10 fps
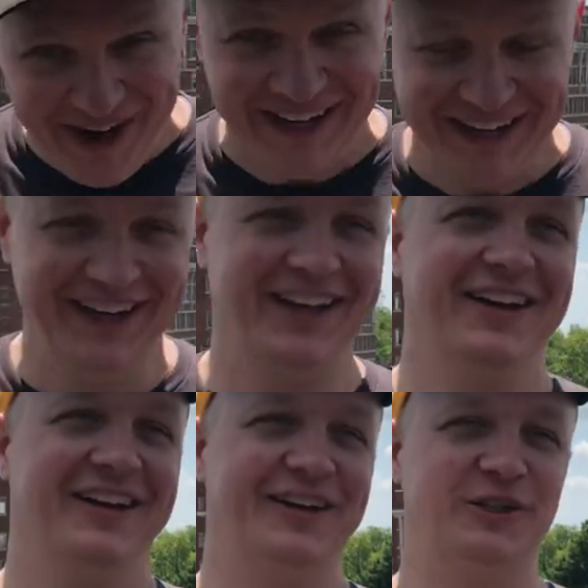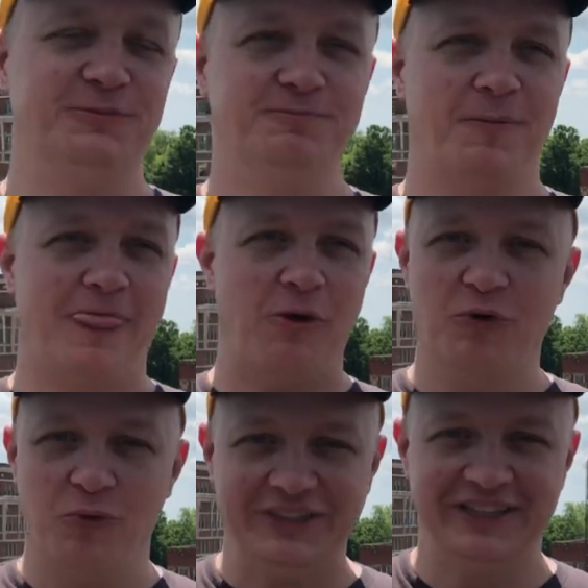great um, I
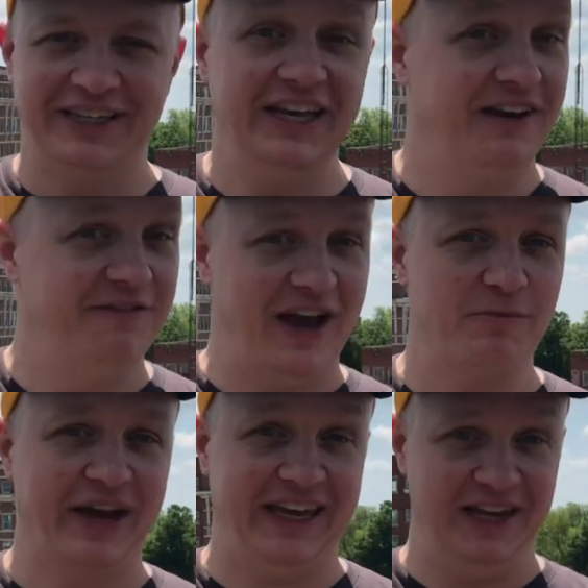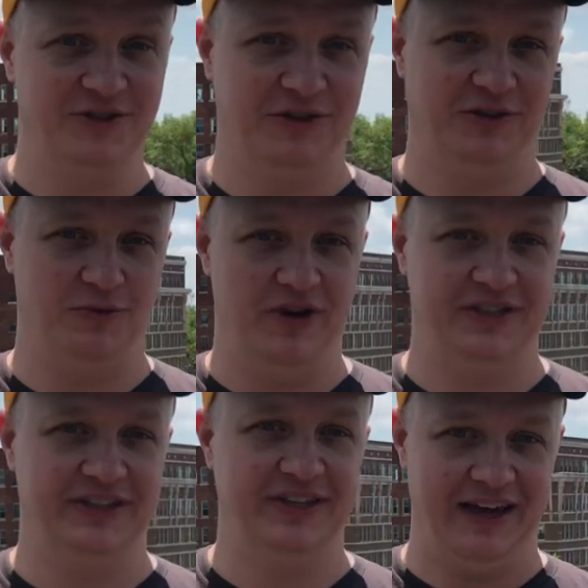want to watch it again. In fact, my kids are going to
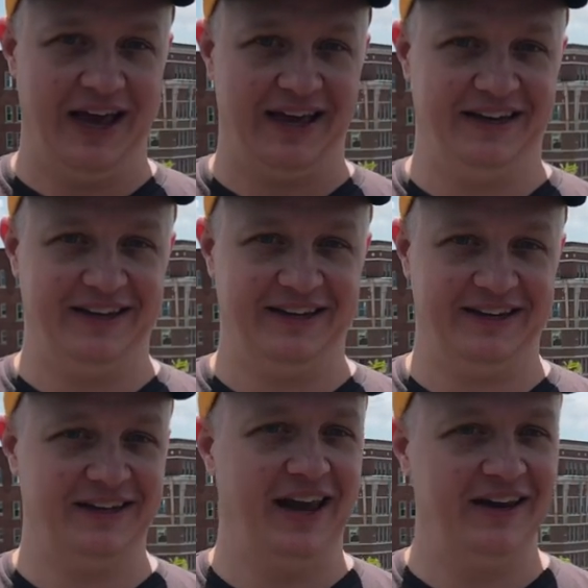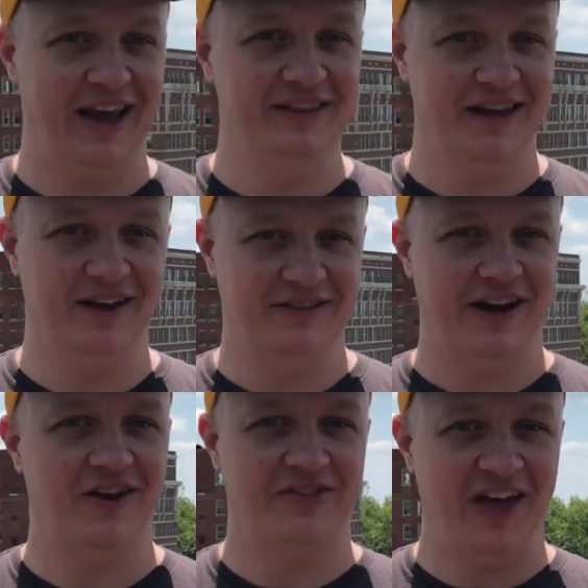watch it tonight. And, and they
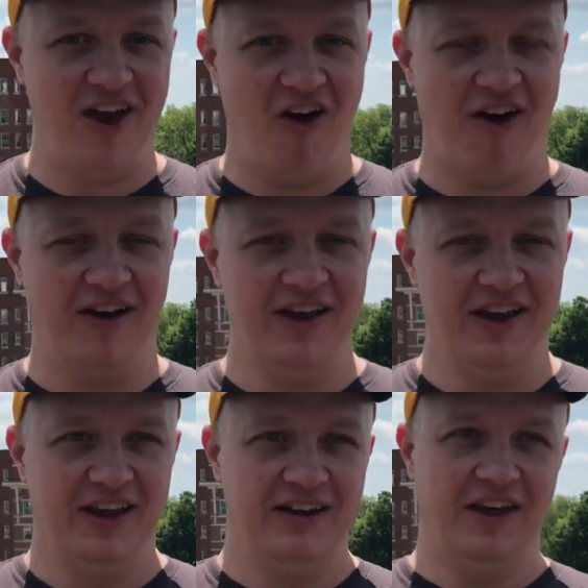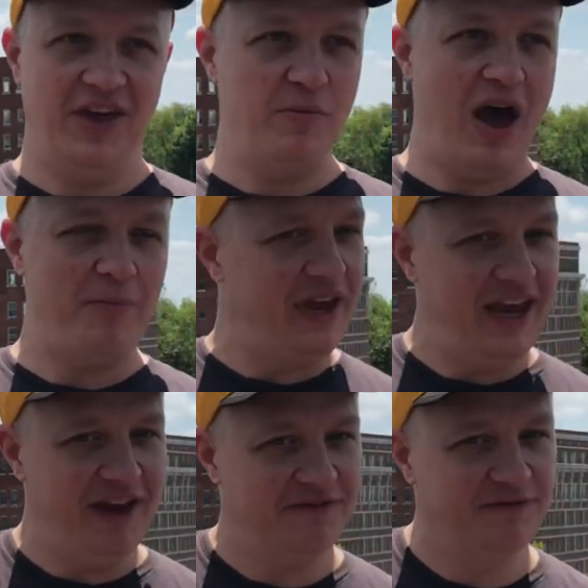they, they are, now they might
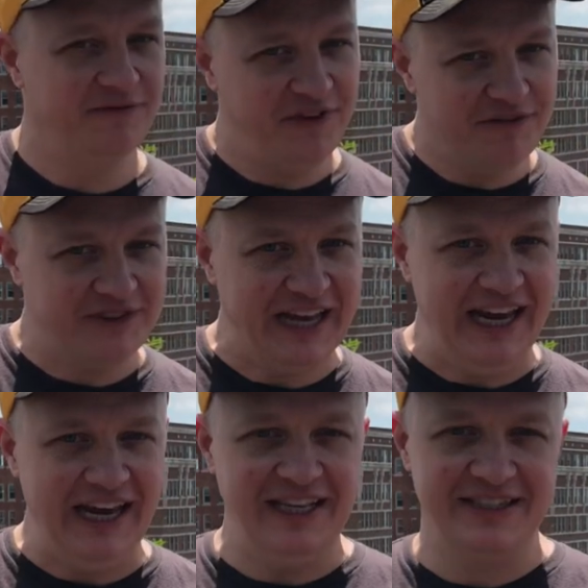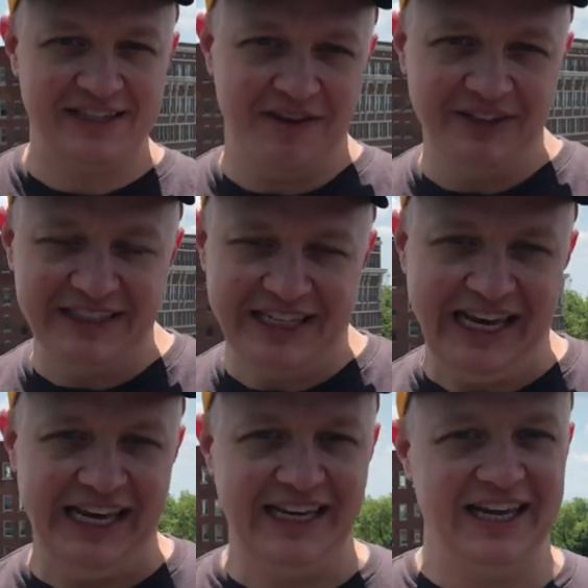be 15,
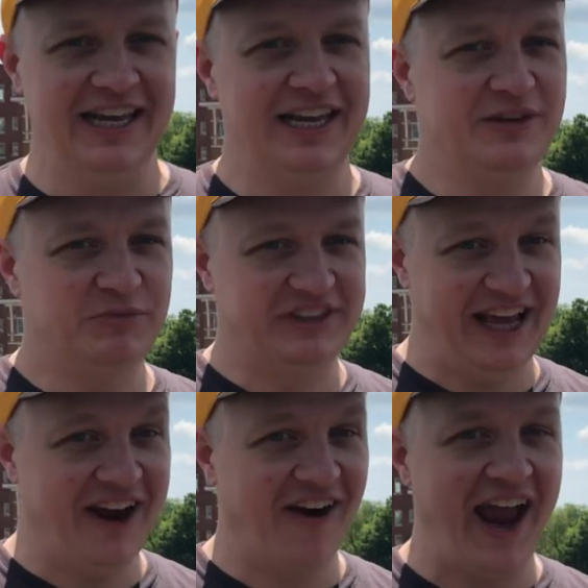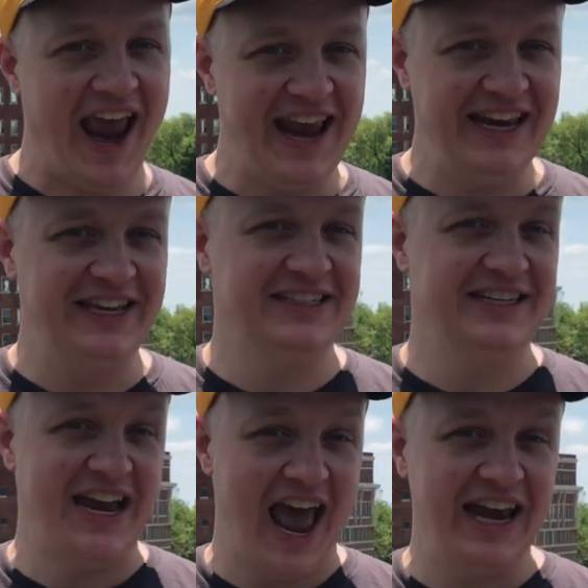17, but they are 80s
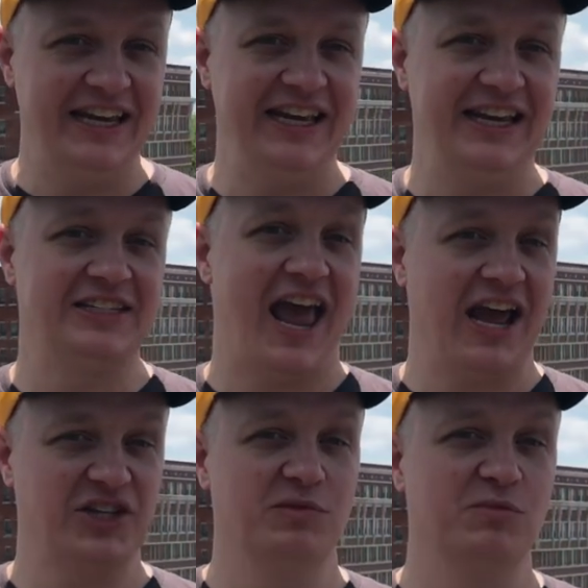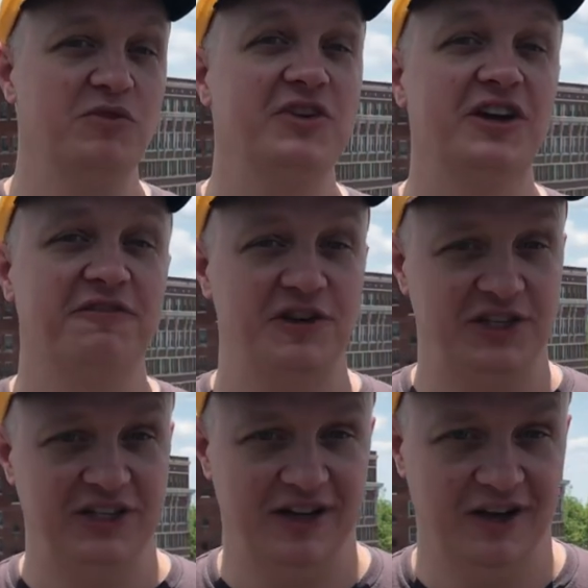and 90s action movie
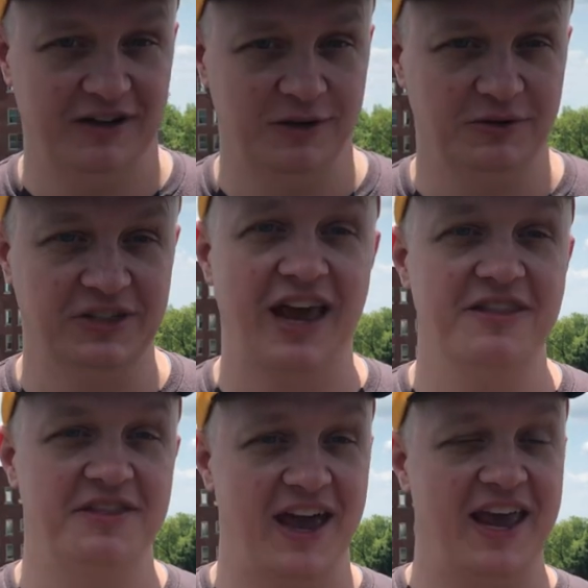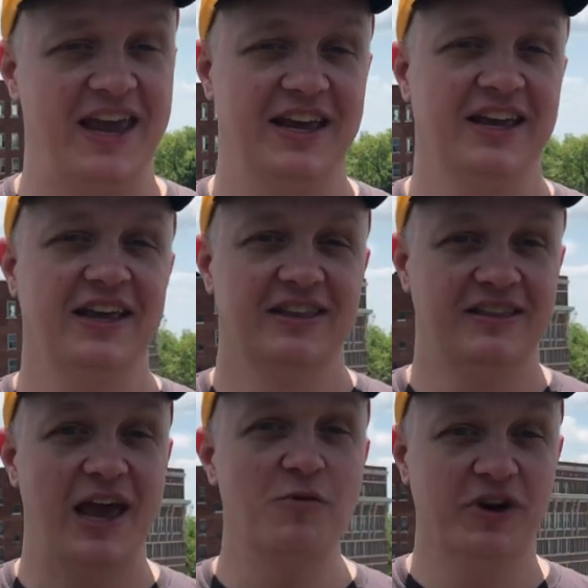aficionados and they
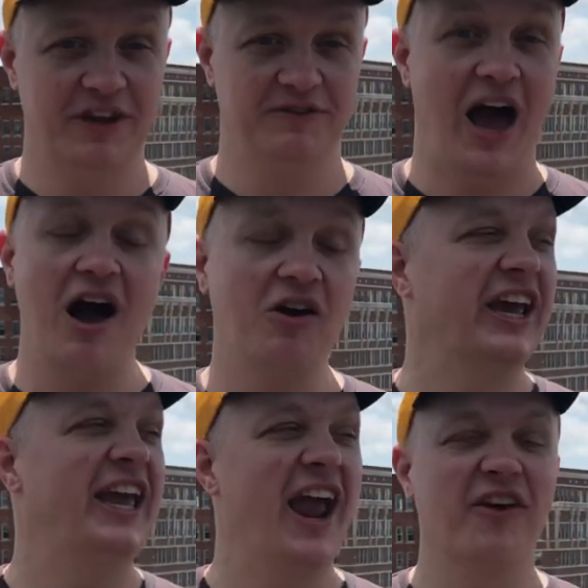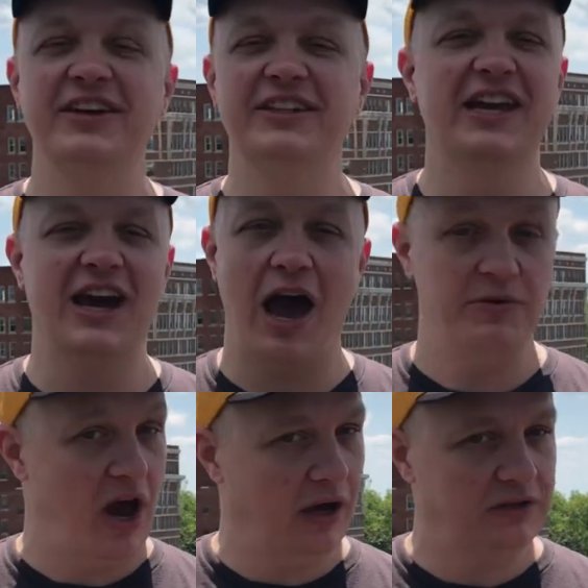they will give, I'll guarantee, I,
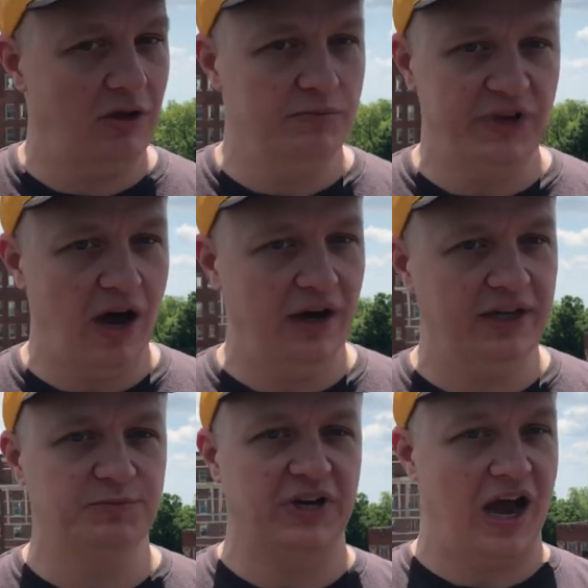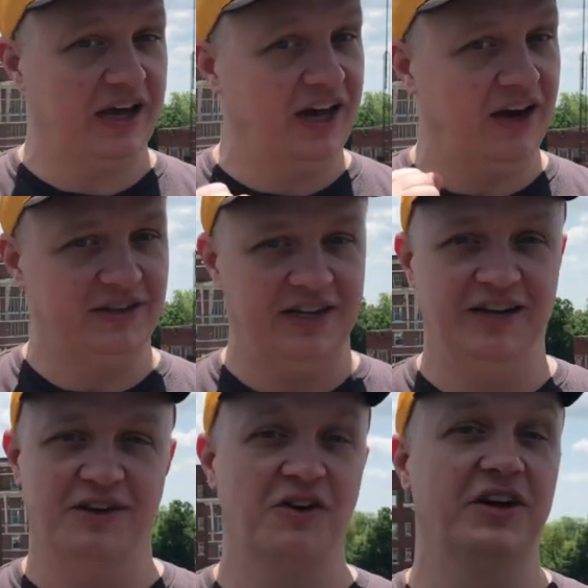now I told them to be honest, but I
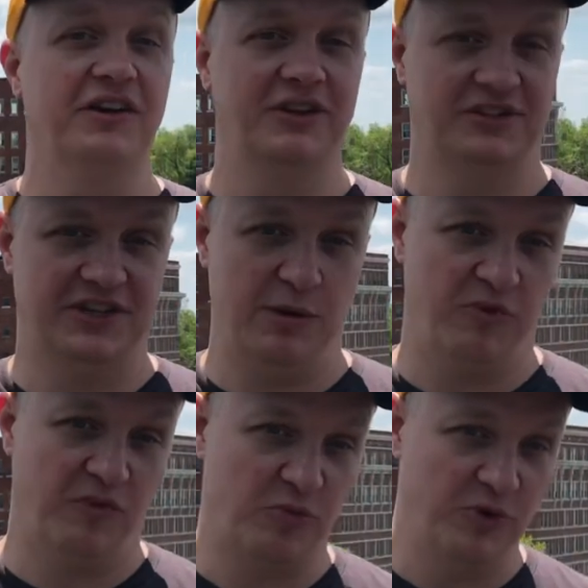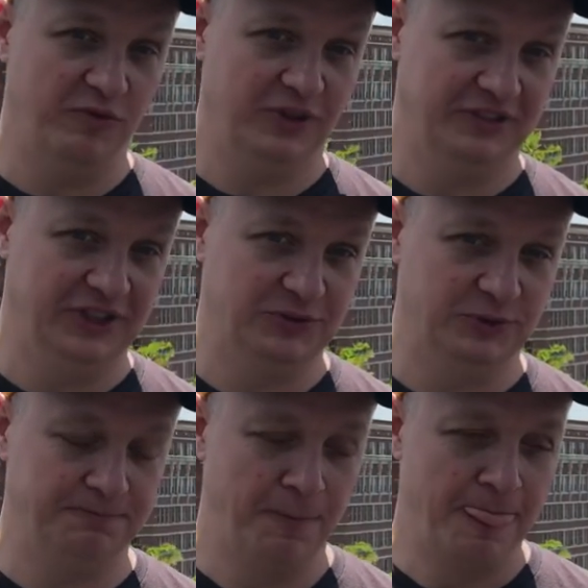guarantee they're going to give their stamp of approval on this
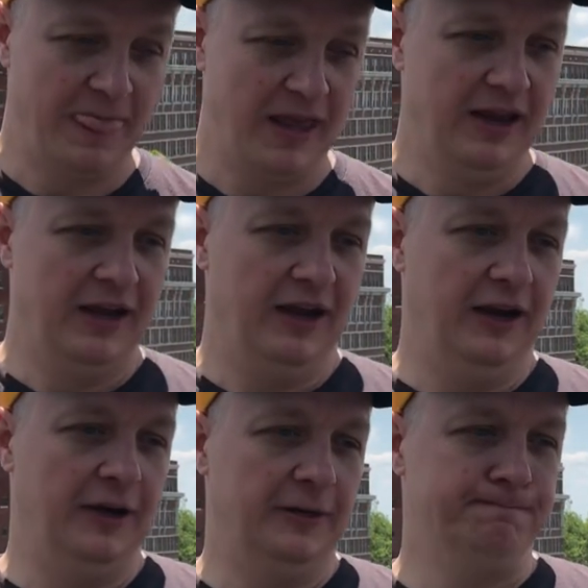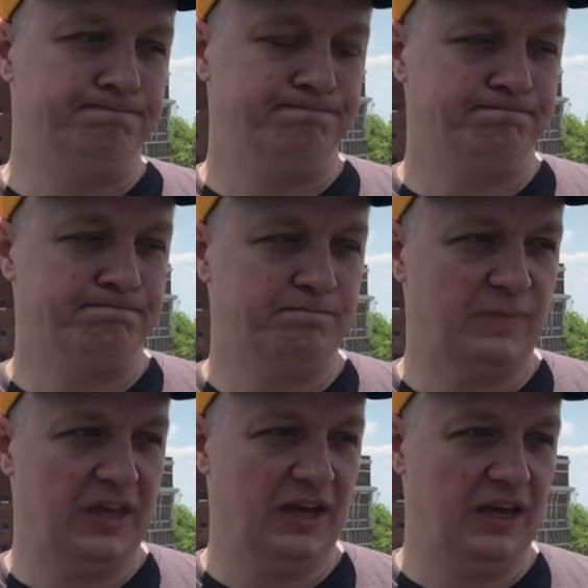one. Um,
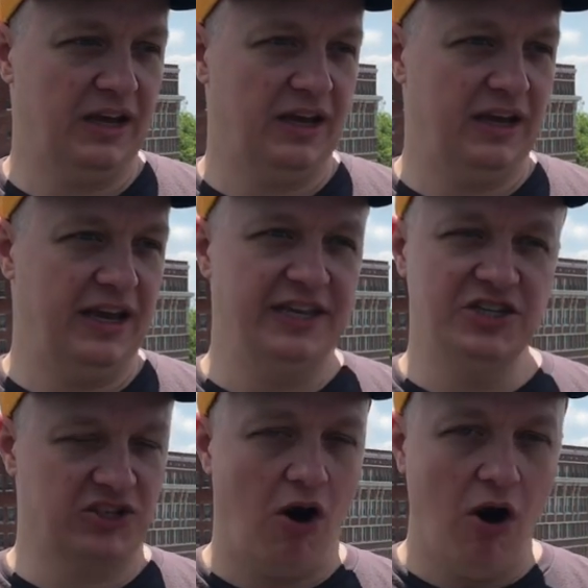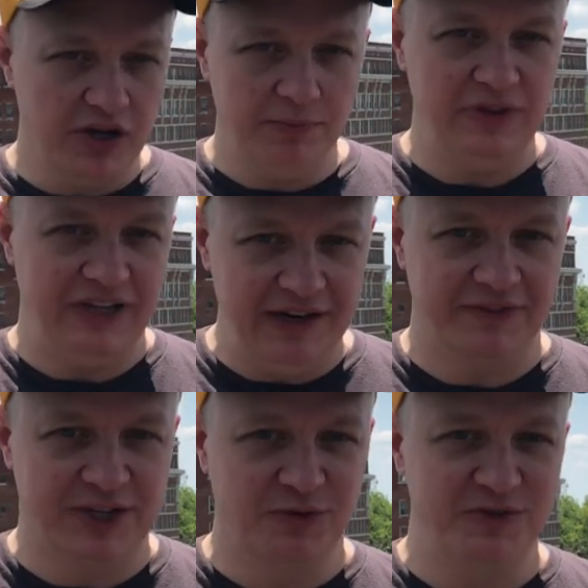it's just hard to believe
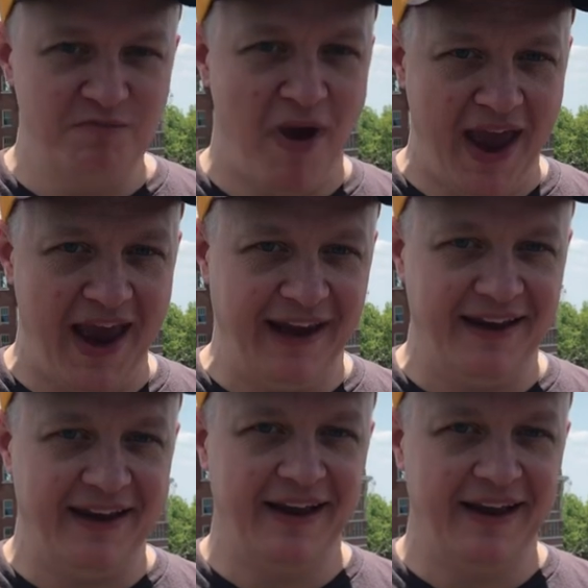this was made